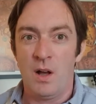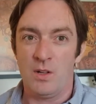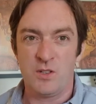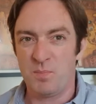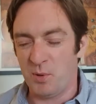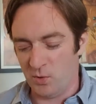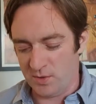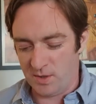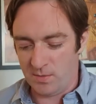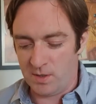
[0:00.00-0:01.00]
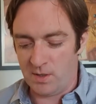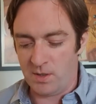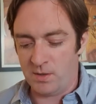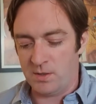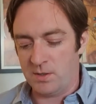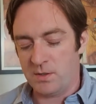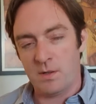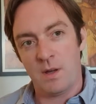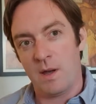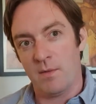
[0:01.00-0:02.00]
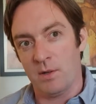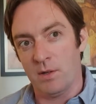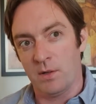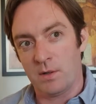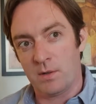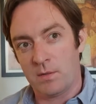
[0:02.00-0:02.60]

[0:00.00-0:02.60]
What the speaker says: I'll just pause it while I just have a look.